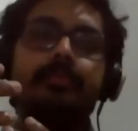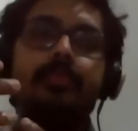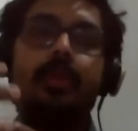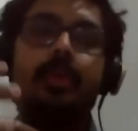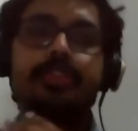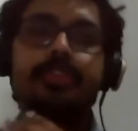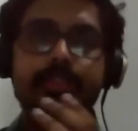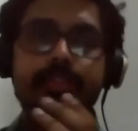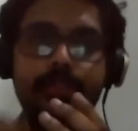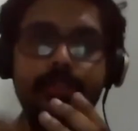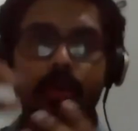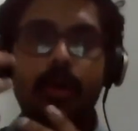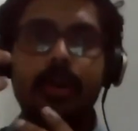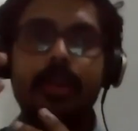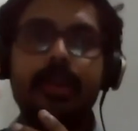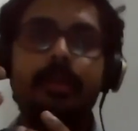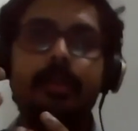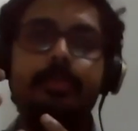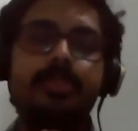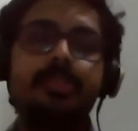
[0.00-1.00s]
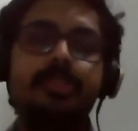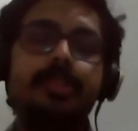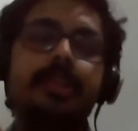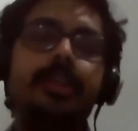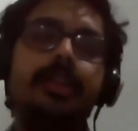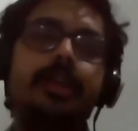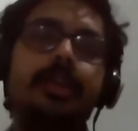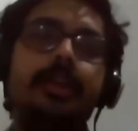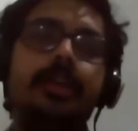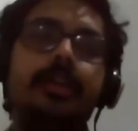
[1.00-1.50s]
was strongly
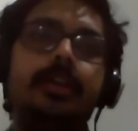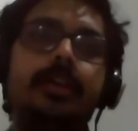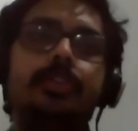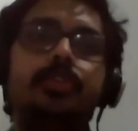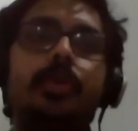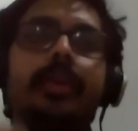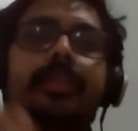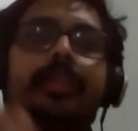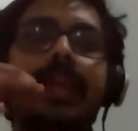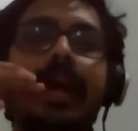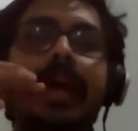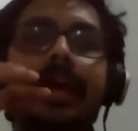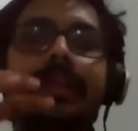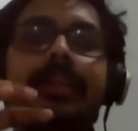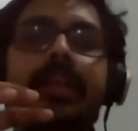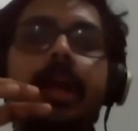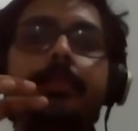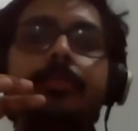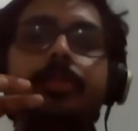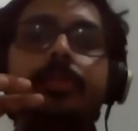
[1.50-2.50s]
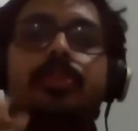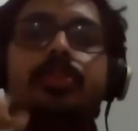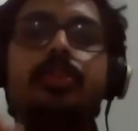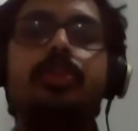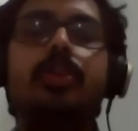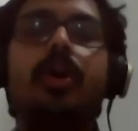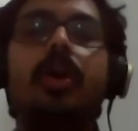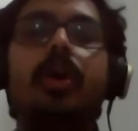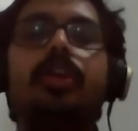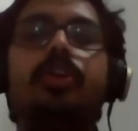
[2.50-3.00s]
present. So in that time, you
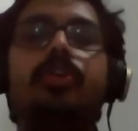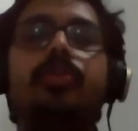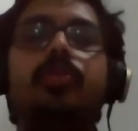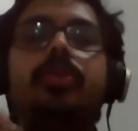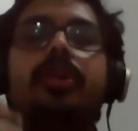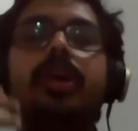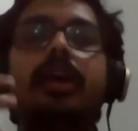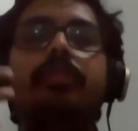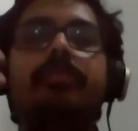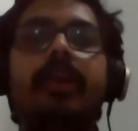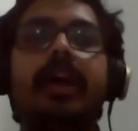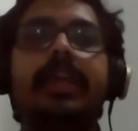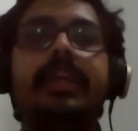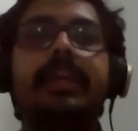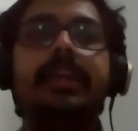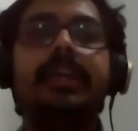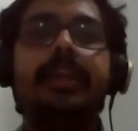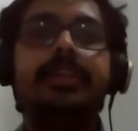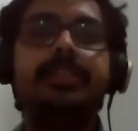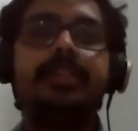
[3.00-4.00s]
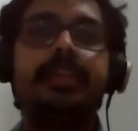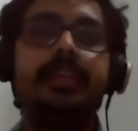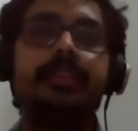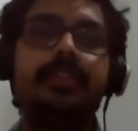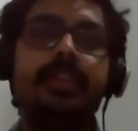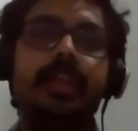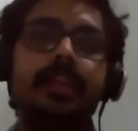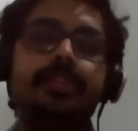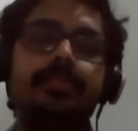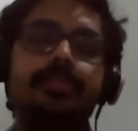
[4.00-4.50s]
should not do kapha increasing
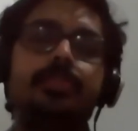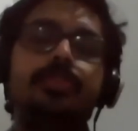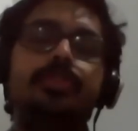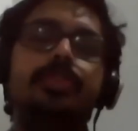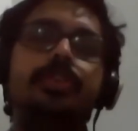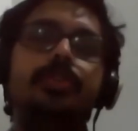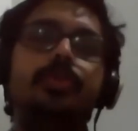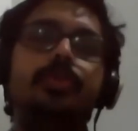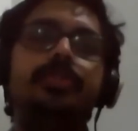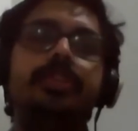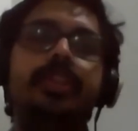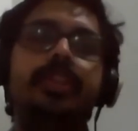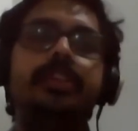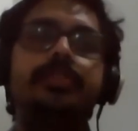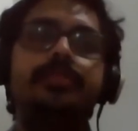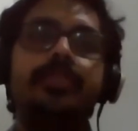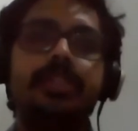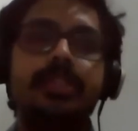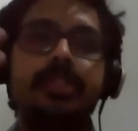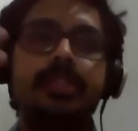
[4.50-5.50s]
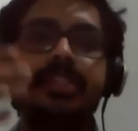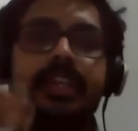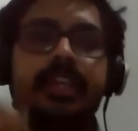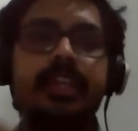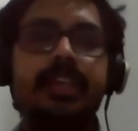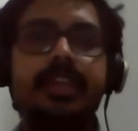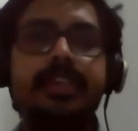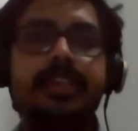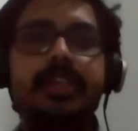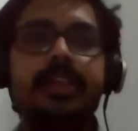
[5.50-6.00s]
things. You should do things which is
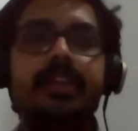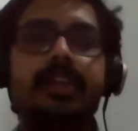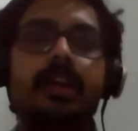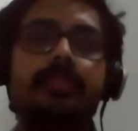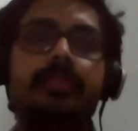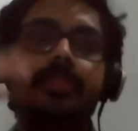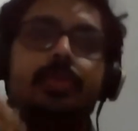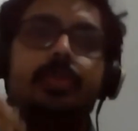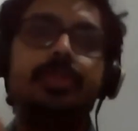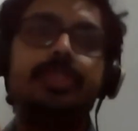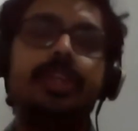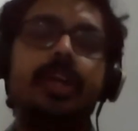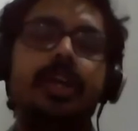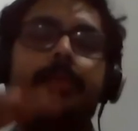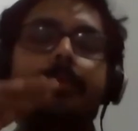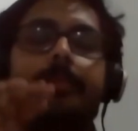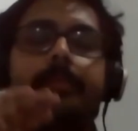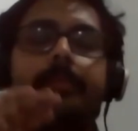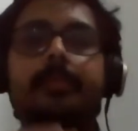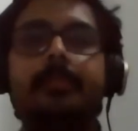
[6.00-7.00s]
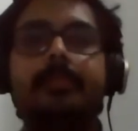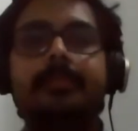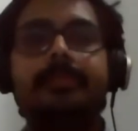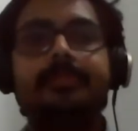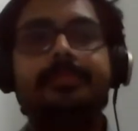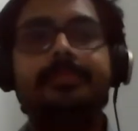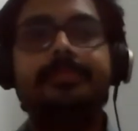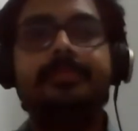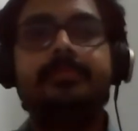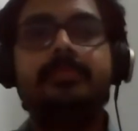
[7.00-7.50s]
decreasing kapha dosha,
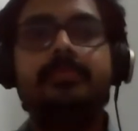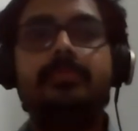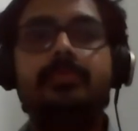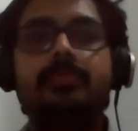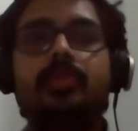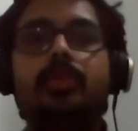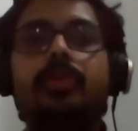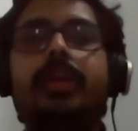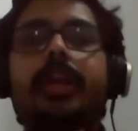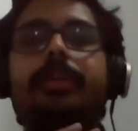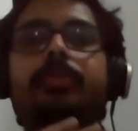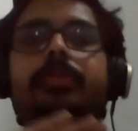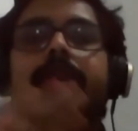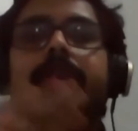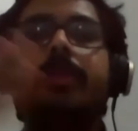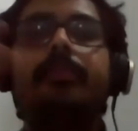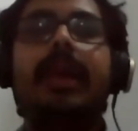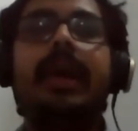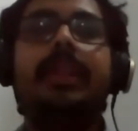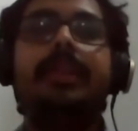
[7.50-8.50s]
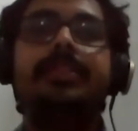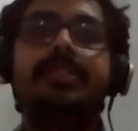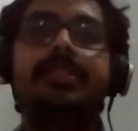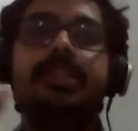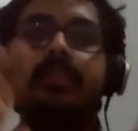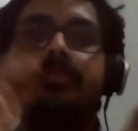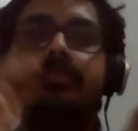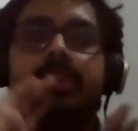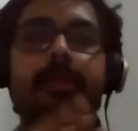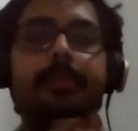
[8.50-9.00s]
so that you can balance
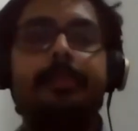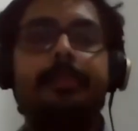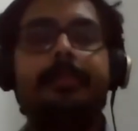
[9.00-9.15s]
kapha.